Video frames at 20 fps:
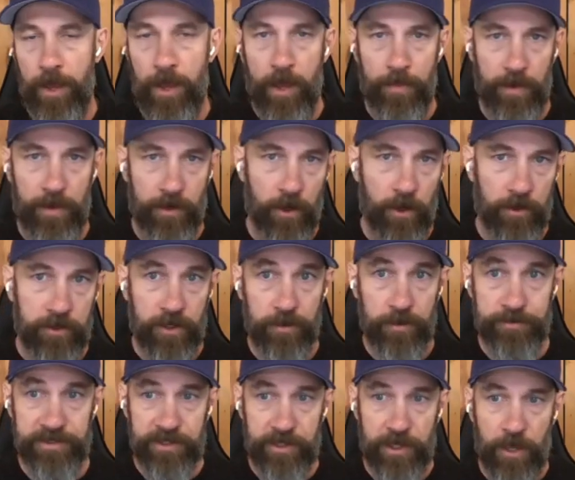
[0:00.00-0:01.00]
Then it all
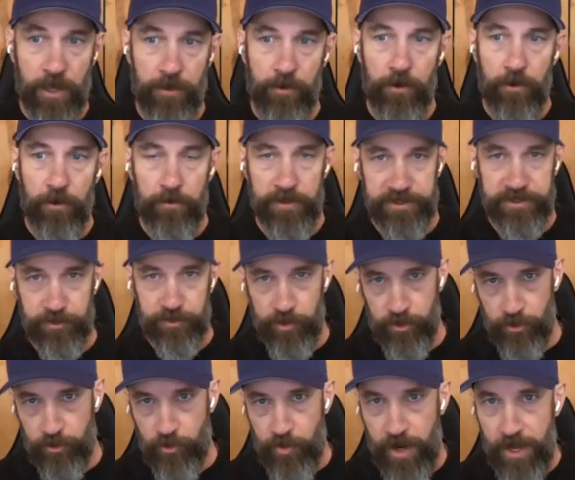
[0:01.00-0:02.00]
comes together. This is where
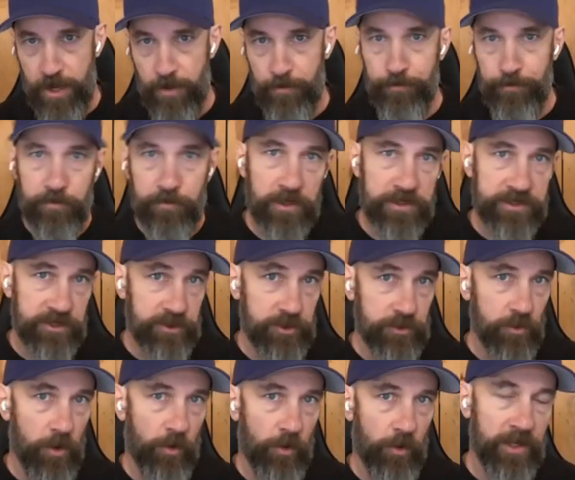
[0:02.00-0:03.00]
your cram, since
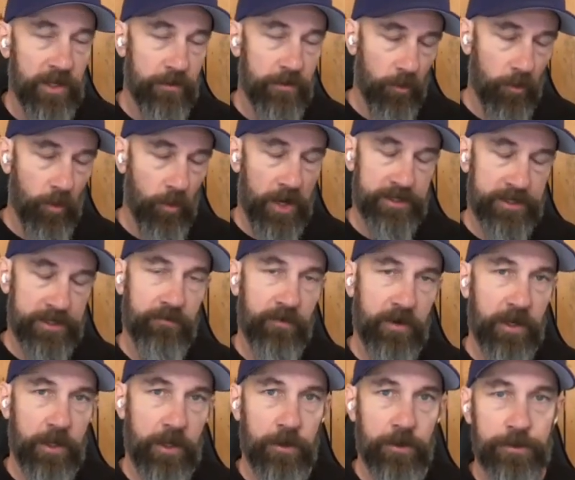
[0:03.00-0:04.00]
you already did the Roger
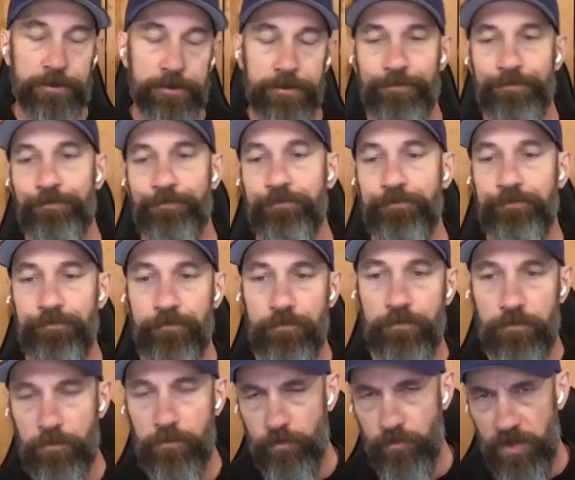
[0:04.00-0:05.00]
videos,
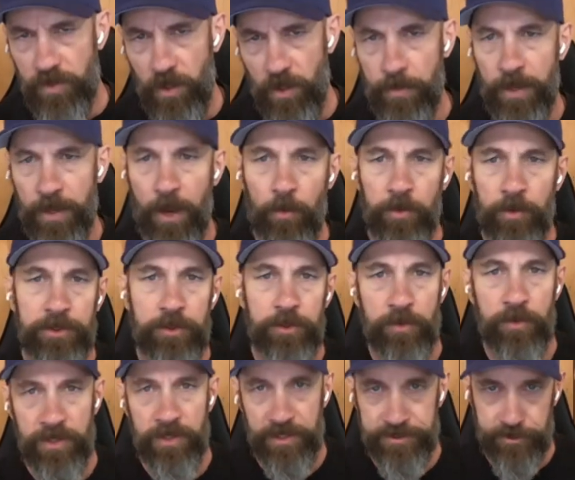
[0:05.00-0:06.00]
then I would do
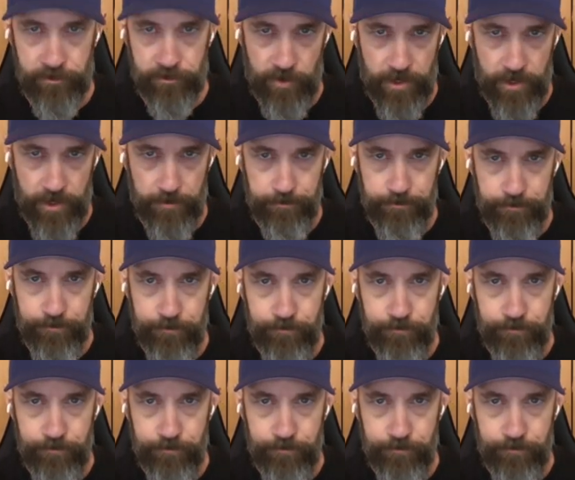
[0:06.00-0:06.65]
the Ninja cram.